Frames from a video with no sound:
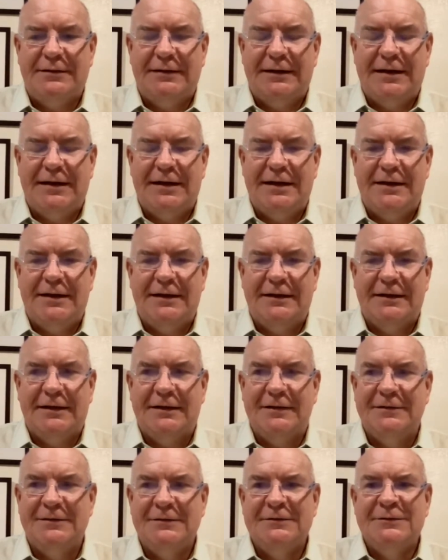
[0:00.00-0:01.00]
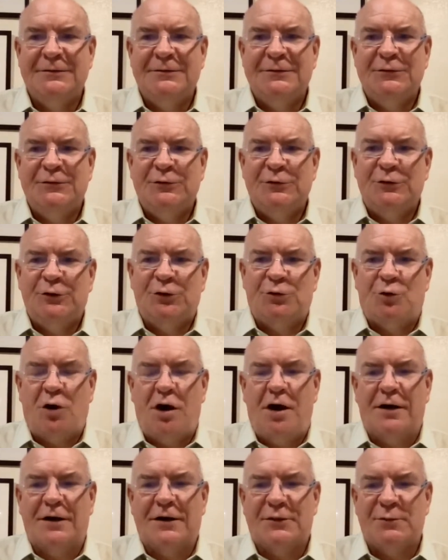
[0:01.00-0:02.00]
Anything that is
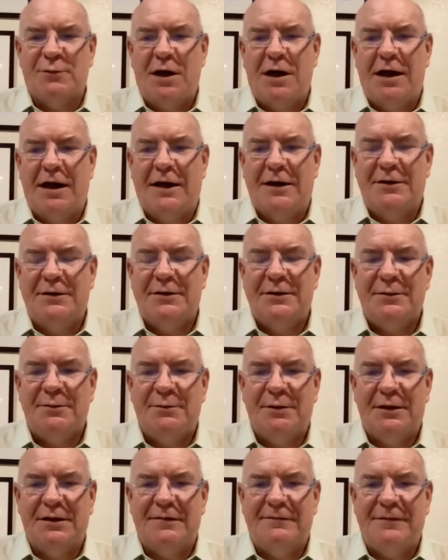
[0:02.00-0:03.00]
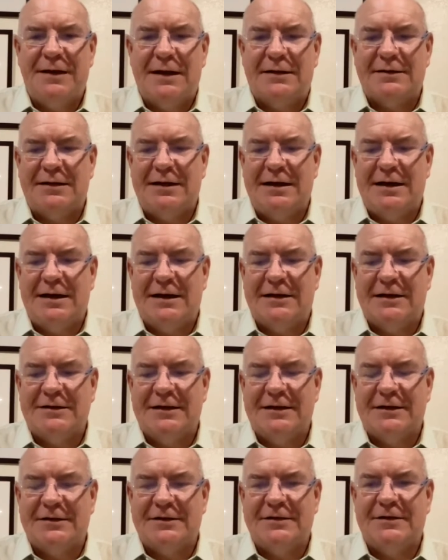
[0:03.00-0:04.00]
wrong is mine, but the fact that it
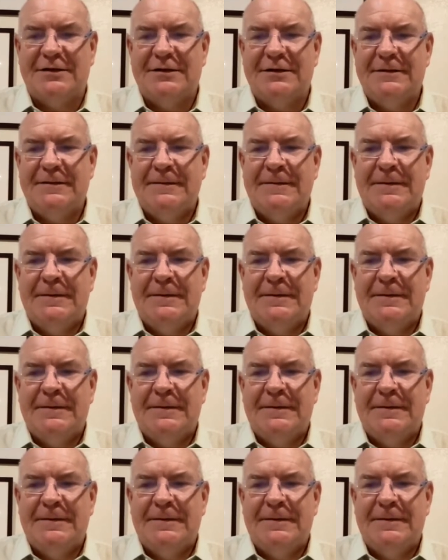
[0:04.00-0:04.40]
exists